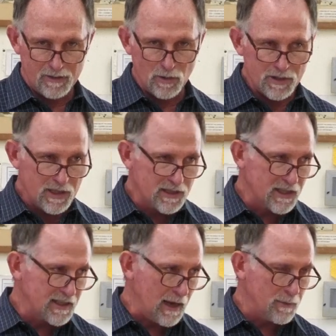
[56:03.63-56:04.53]
The Lord says,
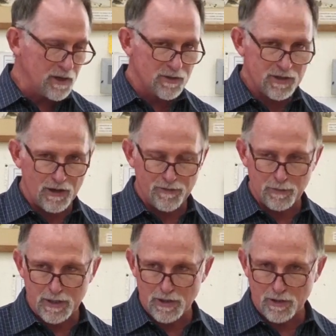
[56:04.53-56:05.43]
examine yourself and
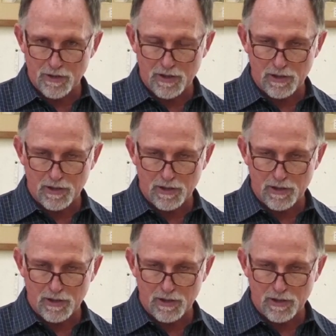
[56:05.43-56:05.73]
return to the